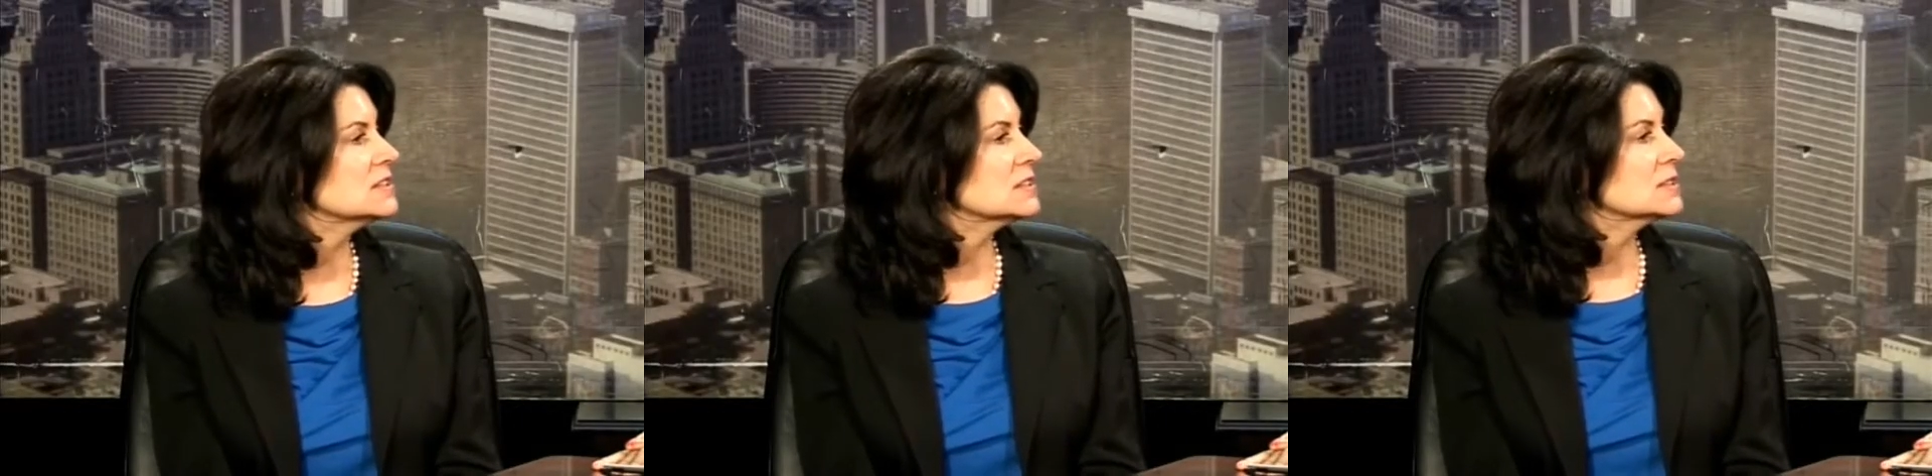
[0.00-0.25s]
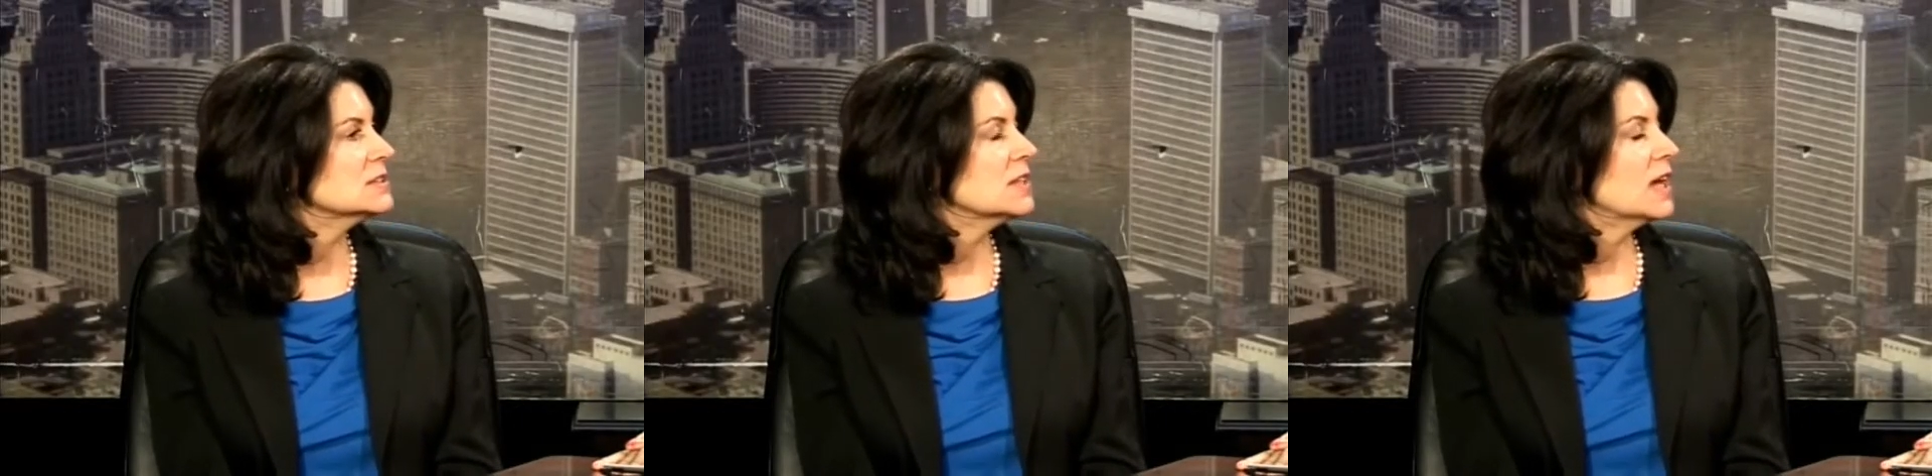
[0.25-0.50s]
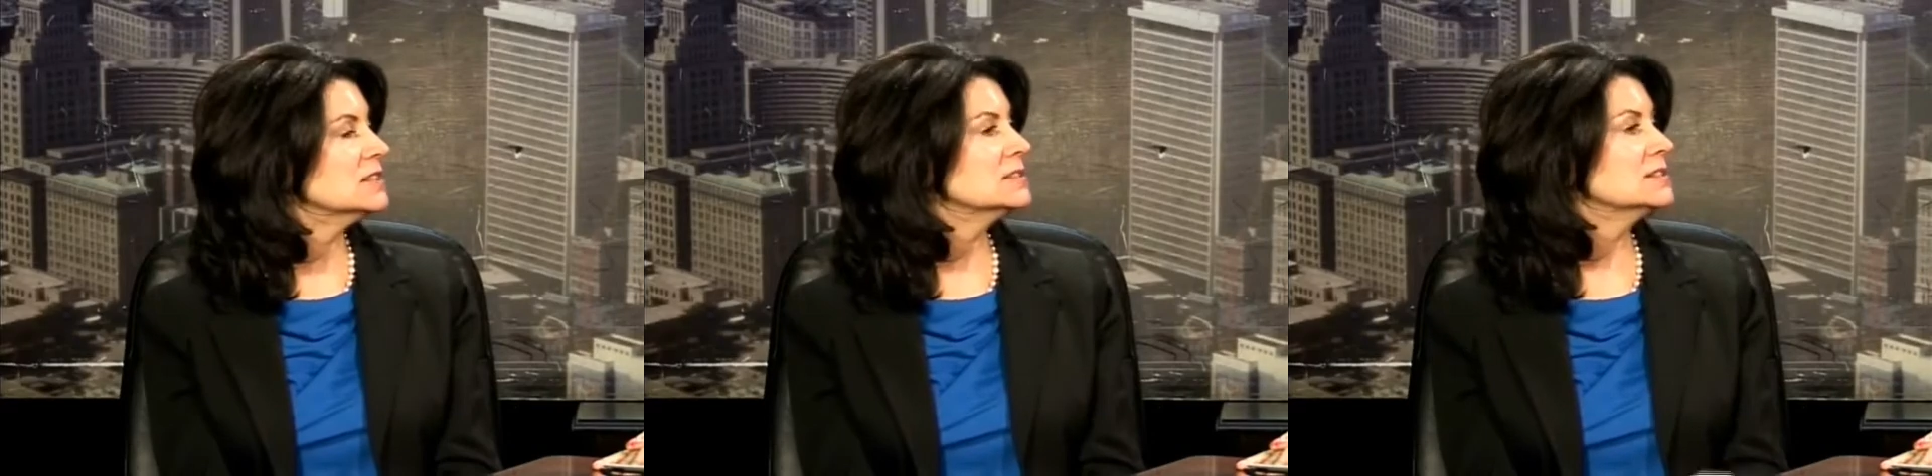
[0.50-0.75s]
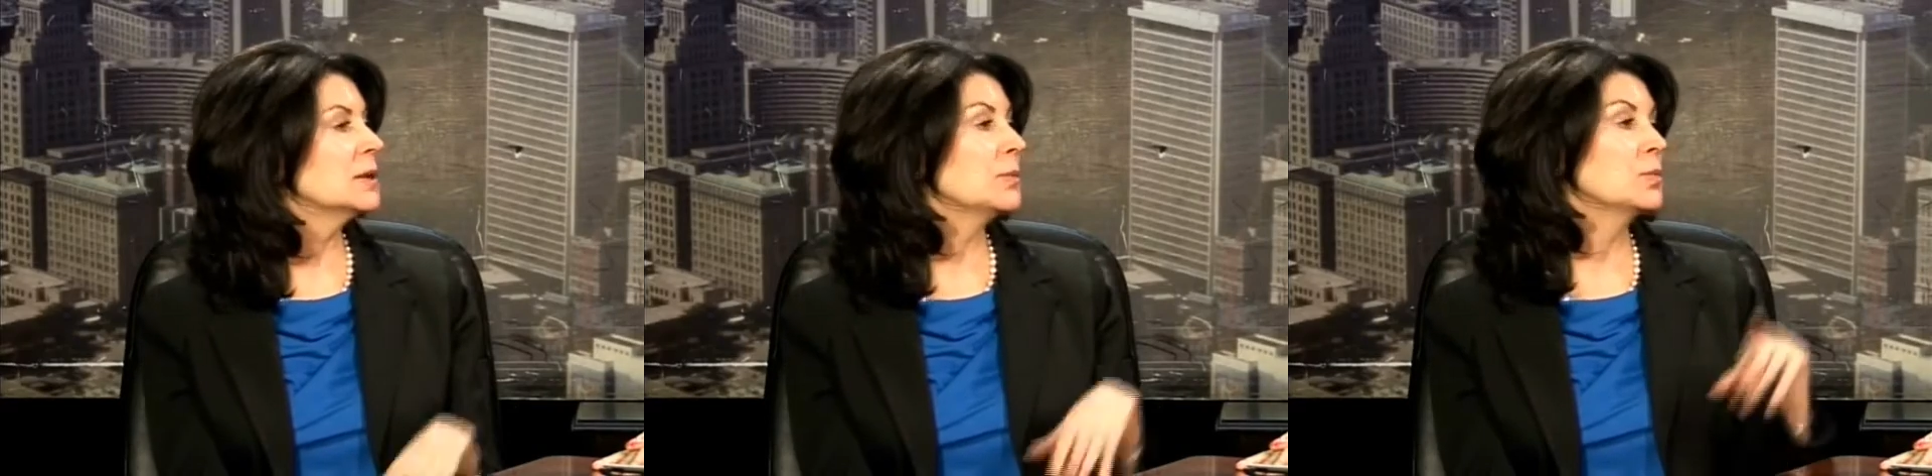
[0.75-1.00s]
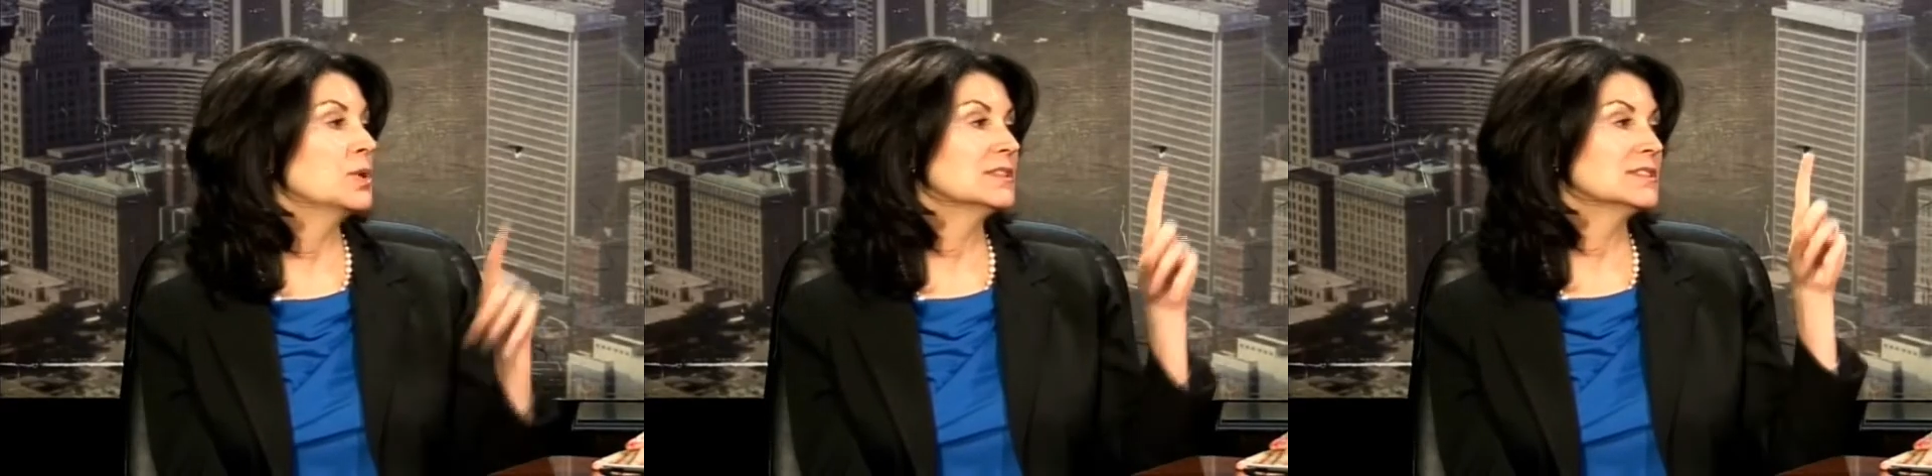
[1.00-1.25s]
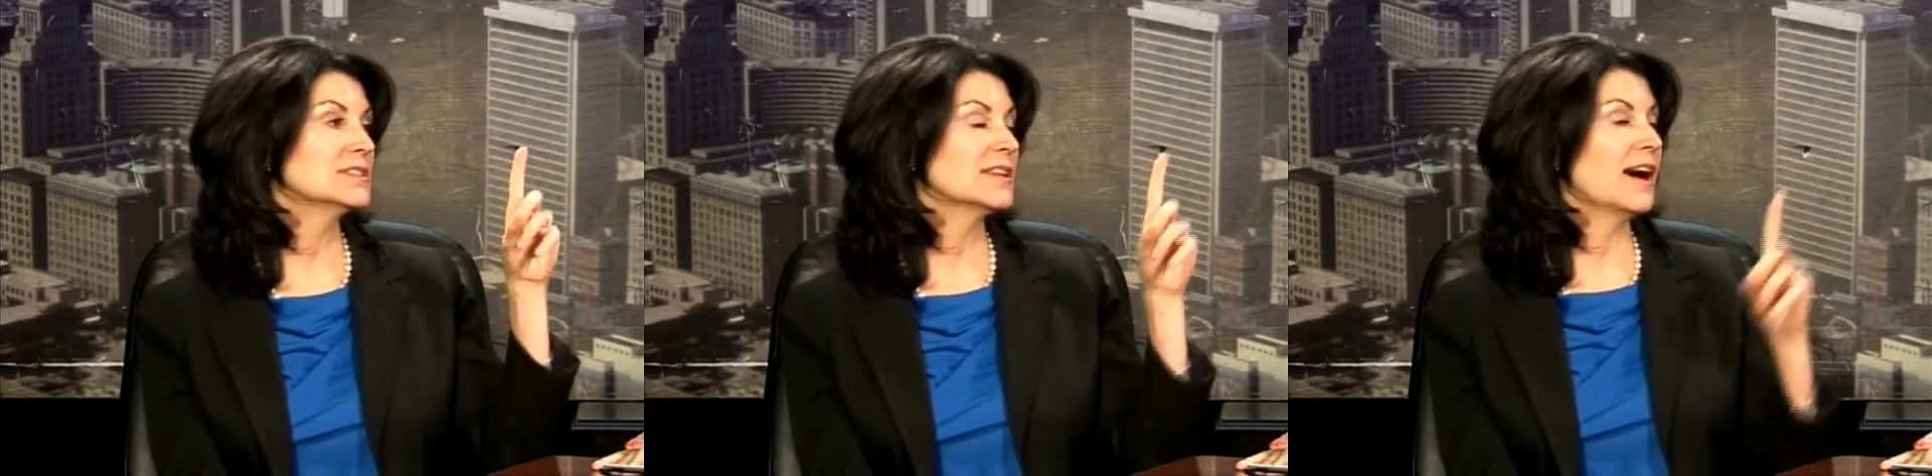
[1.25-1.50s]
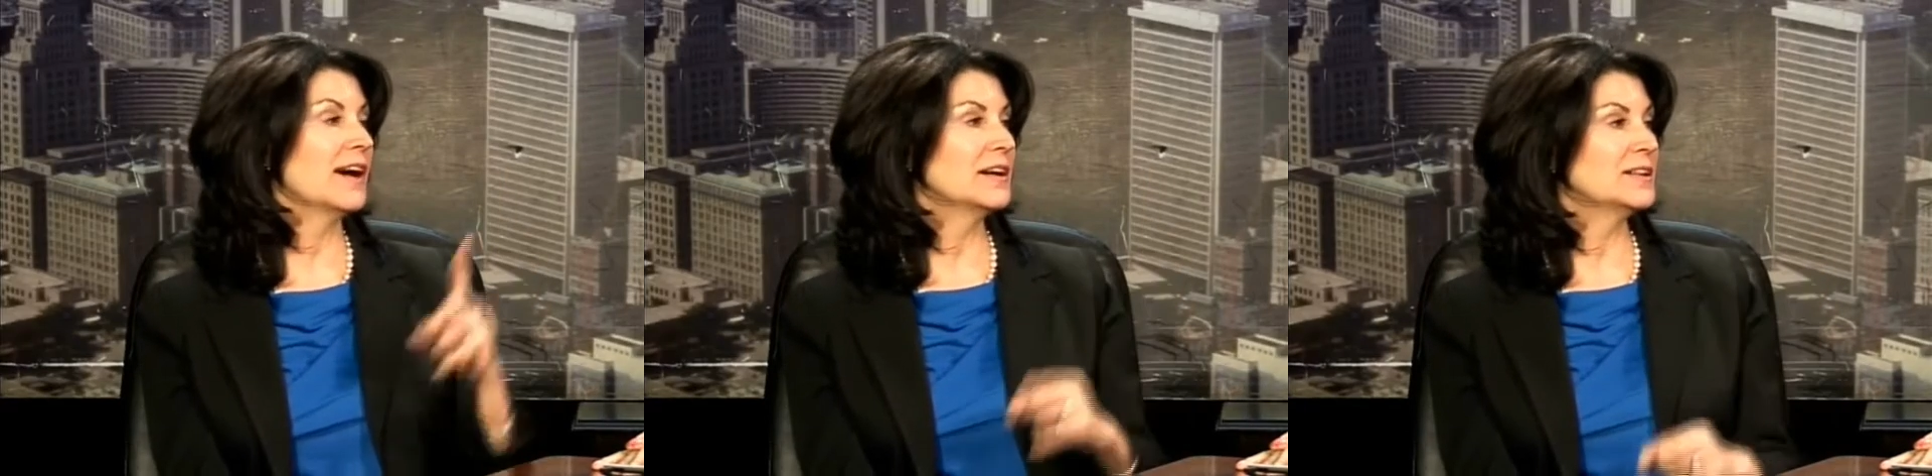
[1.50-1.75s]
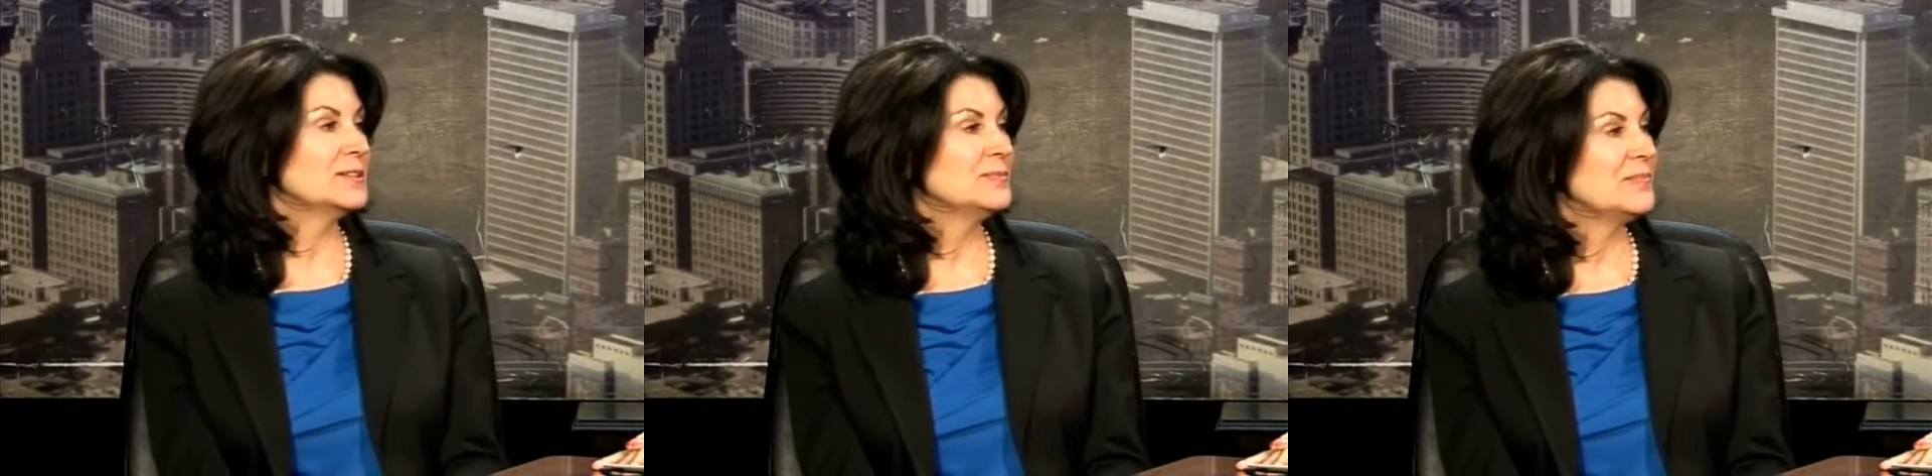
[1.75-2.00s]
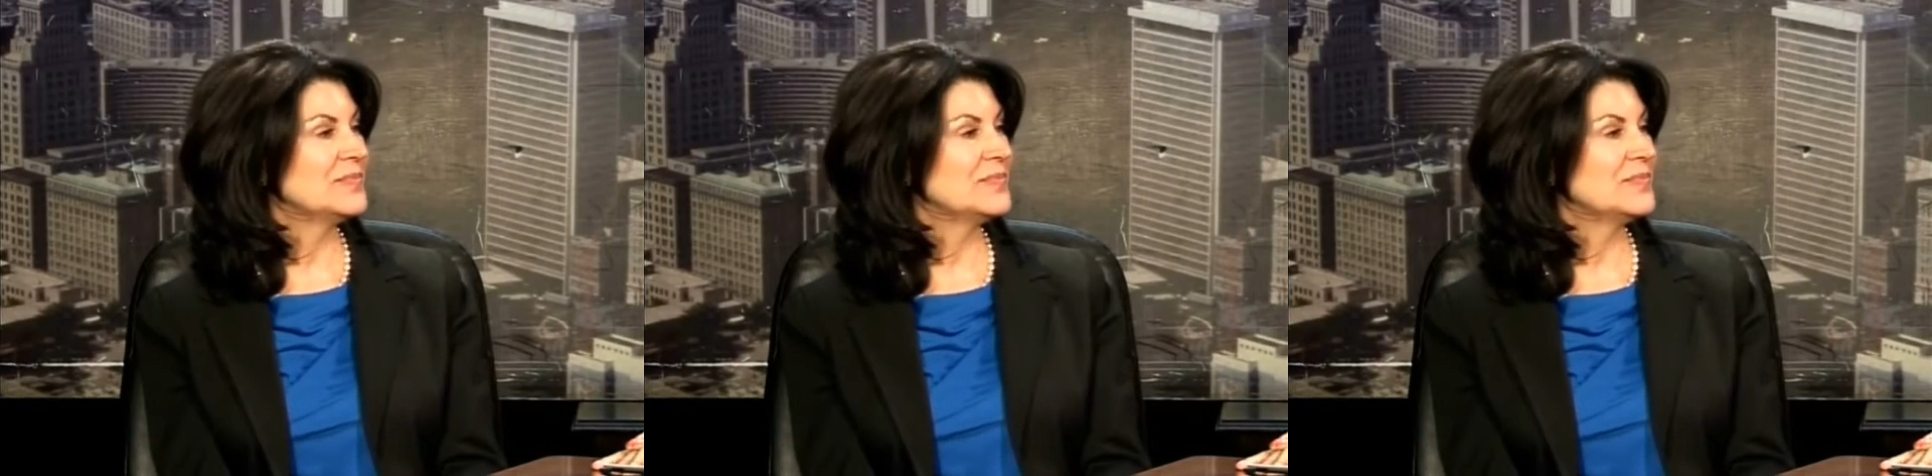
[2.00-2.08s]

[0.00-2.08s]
Success with Style.